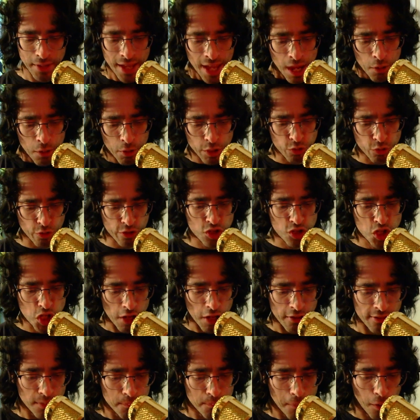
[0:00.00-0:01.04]
which was
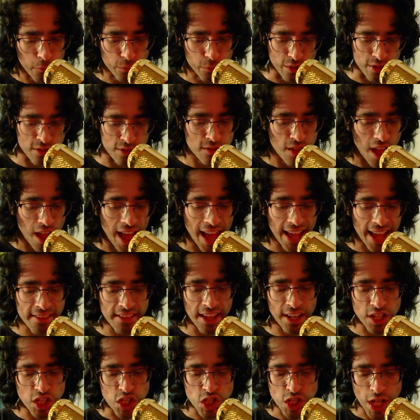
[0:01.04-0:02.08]
just about the size
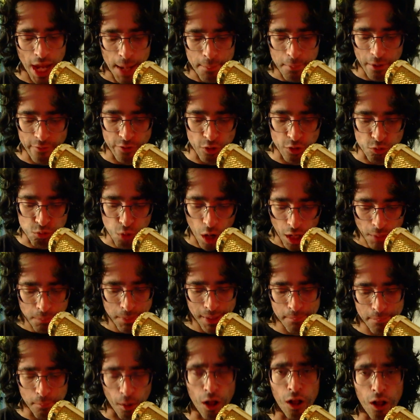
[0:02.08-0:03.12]
and shape of a rugby
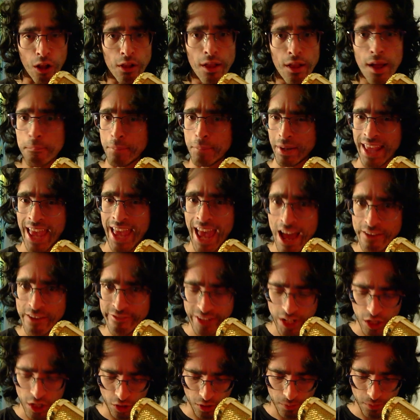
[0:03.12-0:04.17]
ball, but
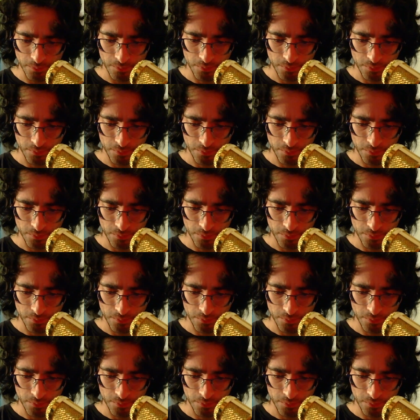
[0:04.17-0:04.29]
heavier,